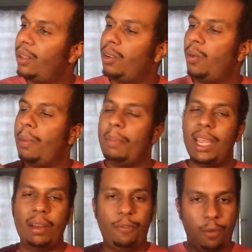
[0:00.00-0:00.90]
our
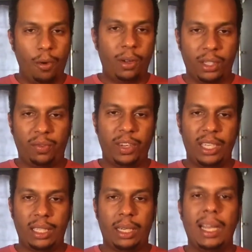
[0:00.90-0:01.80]
main focus for
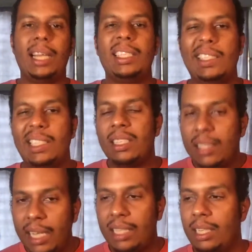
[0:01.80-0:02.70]
this class is the
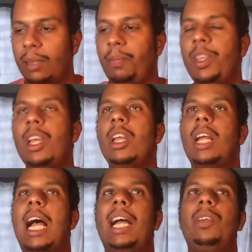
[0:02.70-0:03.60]
setting.
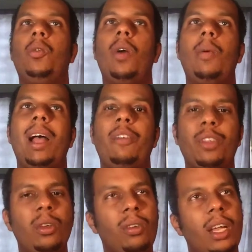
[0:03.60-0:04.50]
And what we have to
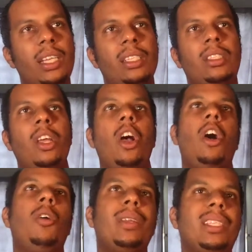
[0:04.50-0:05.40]
look at is
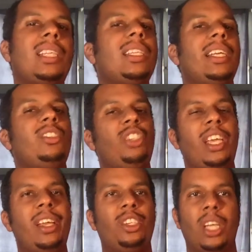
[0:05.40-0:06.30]
how the setting has
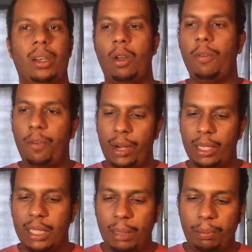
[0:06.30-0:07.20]
changed. Now, for
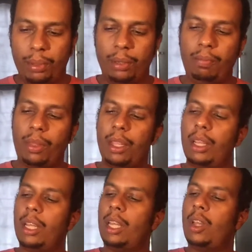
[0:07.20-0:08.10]
example,
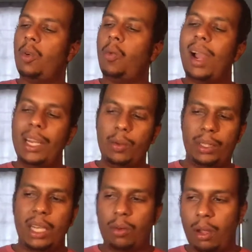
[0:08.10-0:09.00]
while he was
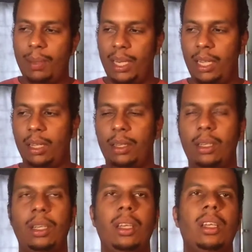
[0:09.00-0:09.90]
at Robin Hill,
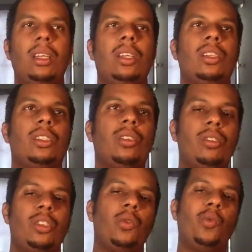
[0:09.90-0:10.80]

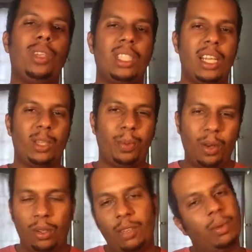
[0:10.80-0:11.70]
Sun-Sun wasn't as
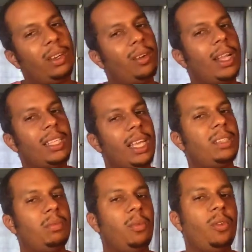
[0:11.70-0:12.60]
productive. But now that he has
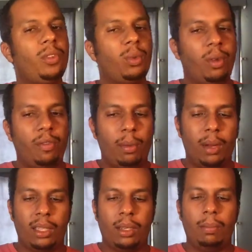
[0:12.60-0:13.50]
moved to River
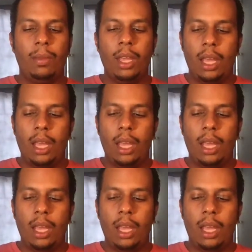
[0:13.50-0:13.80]
Bottom,